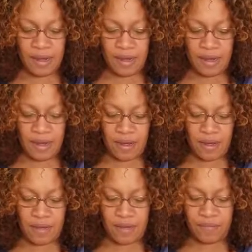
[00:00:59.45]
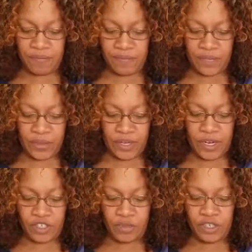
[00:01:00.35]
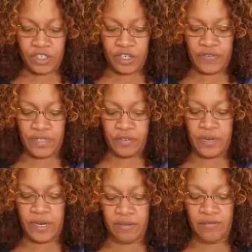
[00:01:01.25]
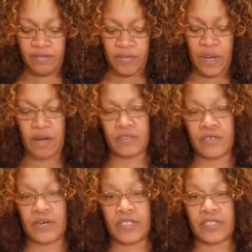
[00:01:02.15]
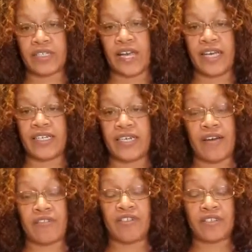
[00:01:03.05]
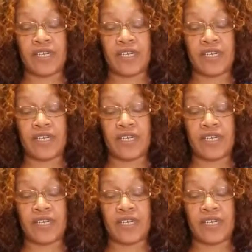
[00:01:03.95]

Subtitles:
The customer service, well, I was going to say I didn't have to use the